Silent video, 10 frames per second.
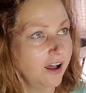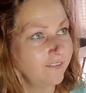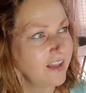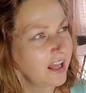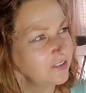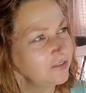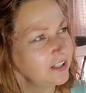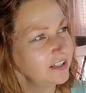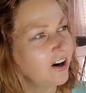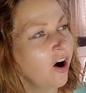not
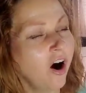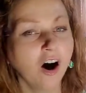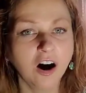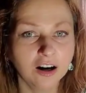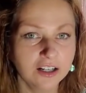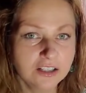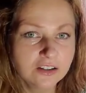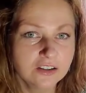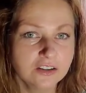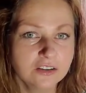very hard
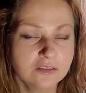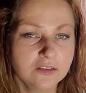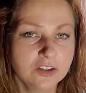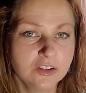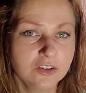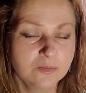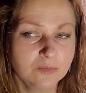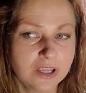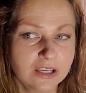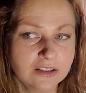to
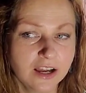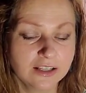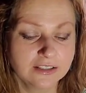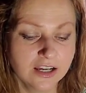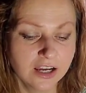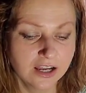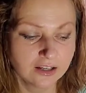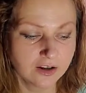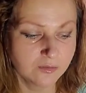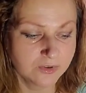make that
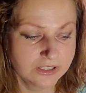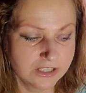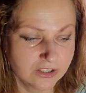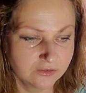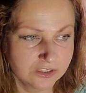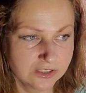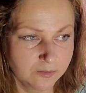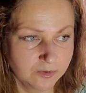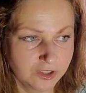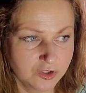composition with the
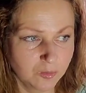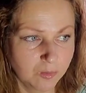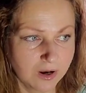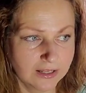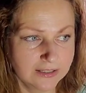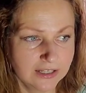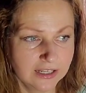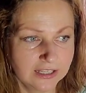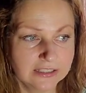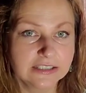bridge, but
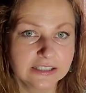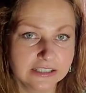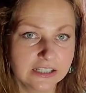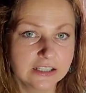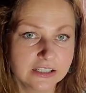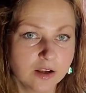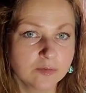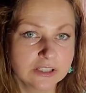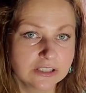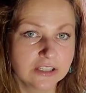it takes some
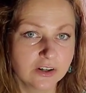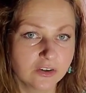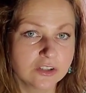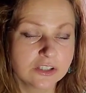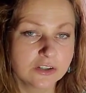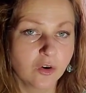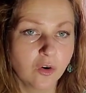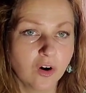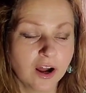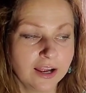skills.
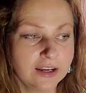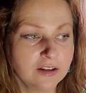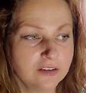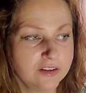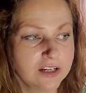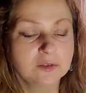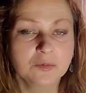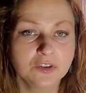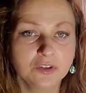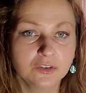So I
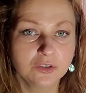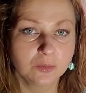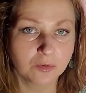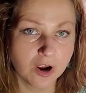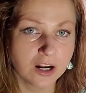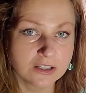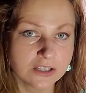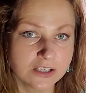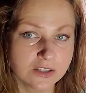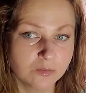recommend you to
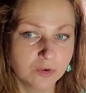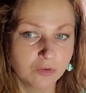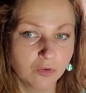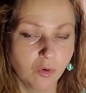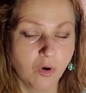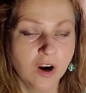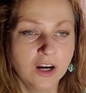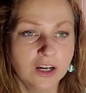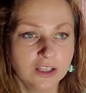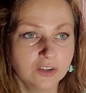practice before
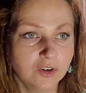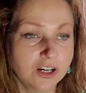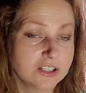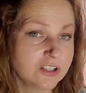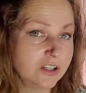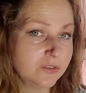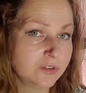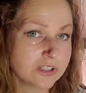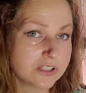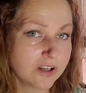you actually
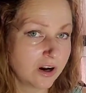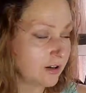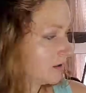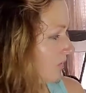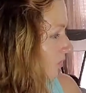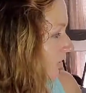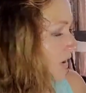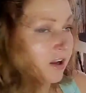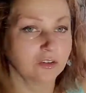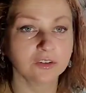will start
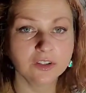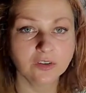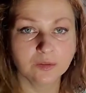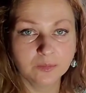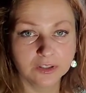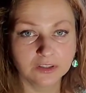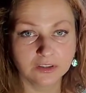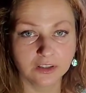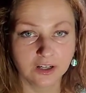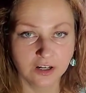working on your bigger